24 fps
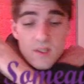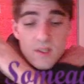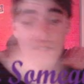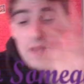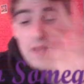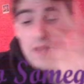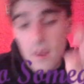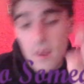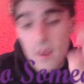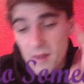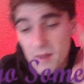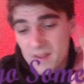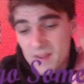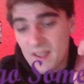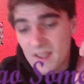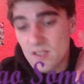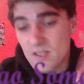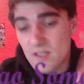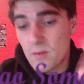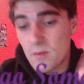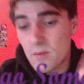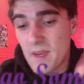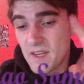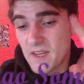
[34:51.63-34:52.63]
the
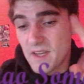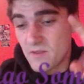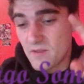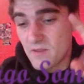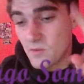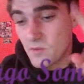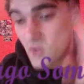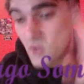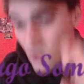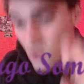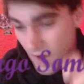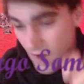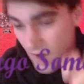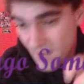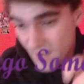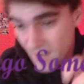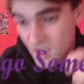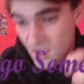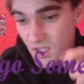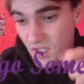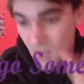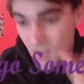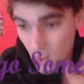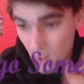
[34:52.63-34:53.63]
Nabateans who made it from
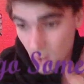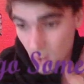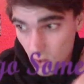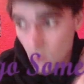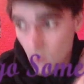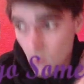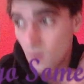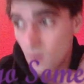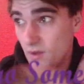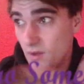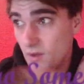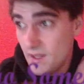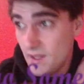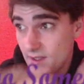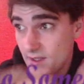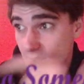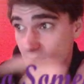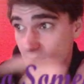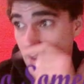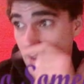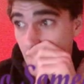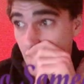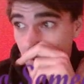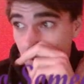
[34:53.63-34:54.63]
scratch. No, this
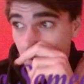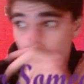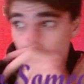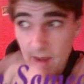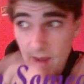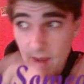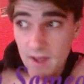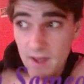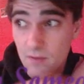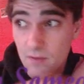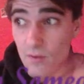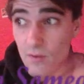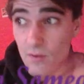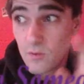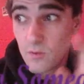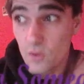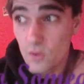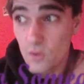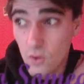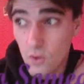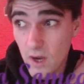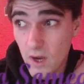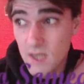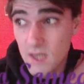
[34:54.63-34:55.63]
is not made from
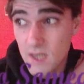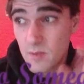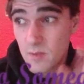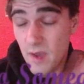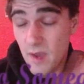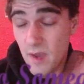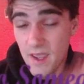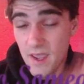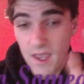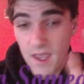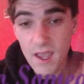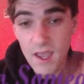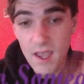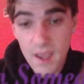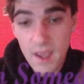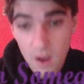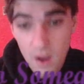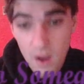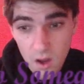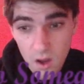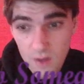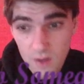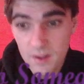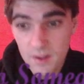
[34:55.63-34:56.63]
scratch by
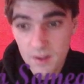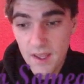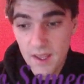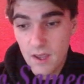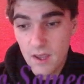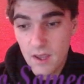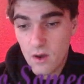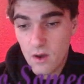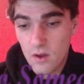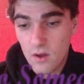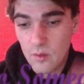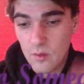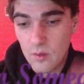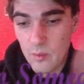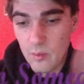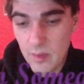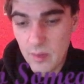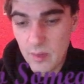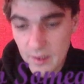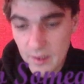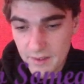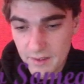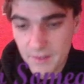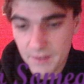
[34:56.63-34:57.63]
Herod. Herod
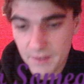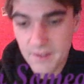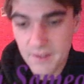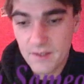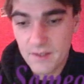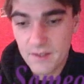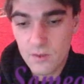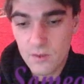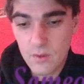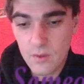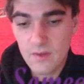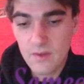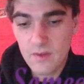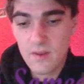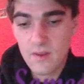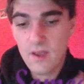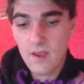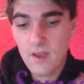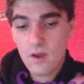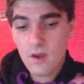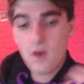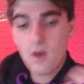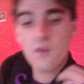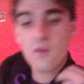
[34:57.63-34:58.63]
built on it with
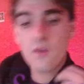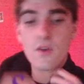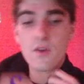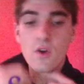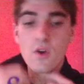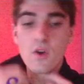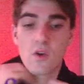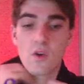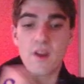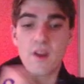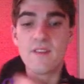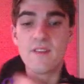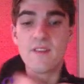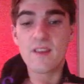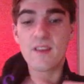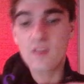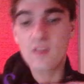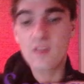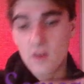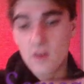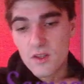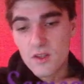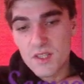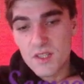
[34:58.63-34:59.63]
other great
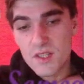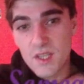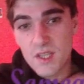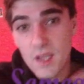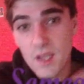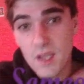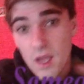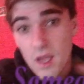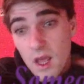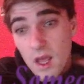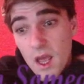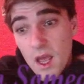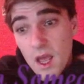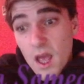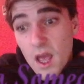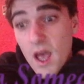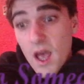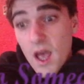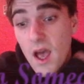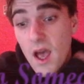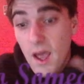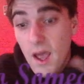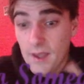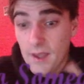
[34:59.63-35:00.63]
technology.
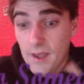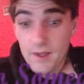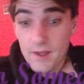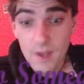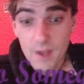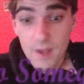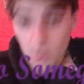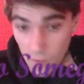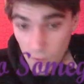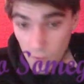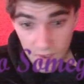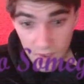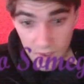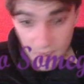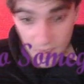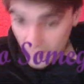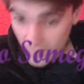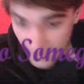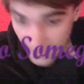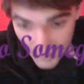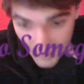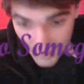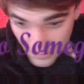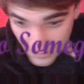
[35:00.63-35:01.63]
I can agree that
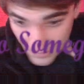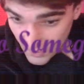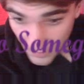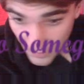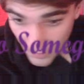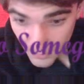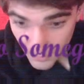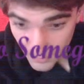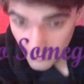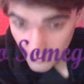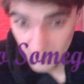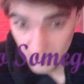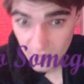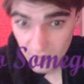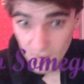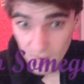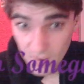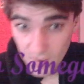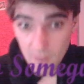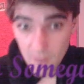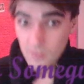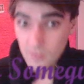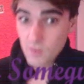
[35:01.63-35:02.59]
he did a lot of stuff